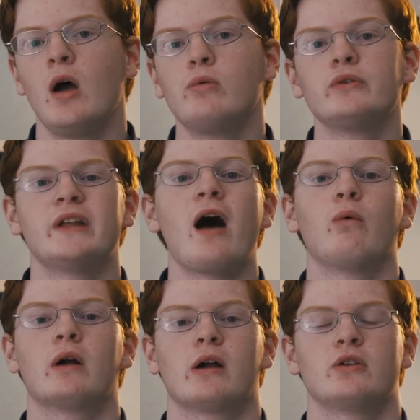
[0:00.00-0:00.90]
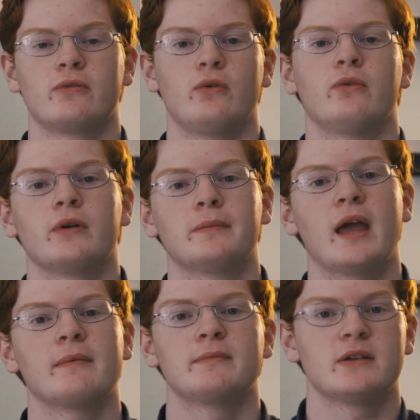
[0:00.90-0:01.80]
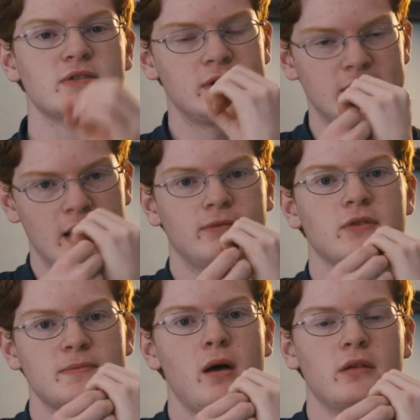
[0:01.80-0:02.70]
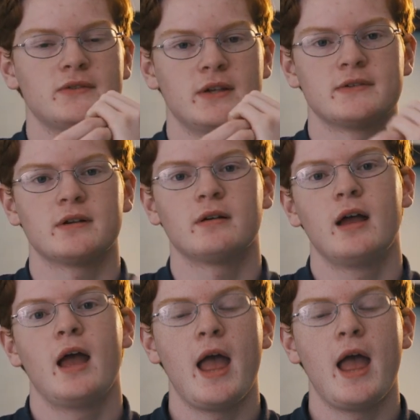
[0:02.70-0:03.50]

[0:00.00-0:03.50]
will not work on your full frame camera because they're designed for a smaller sensor.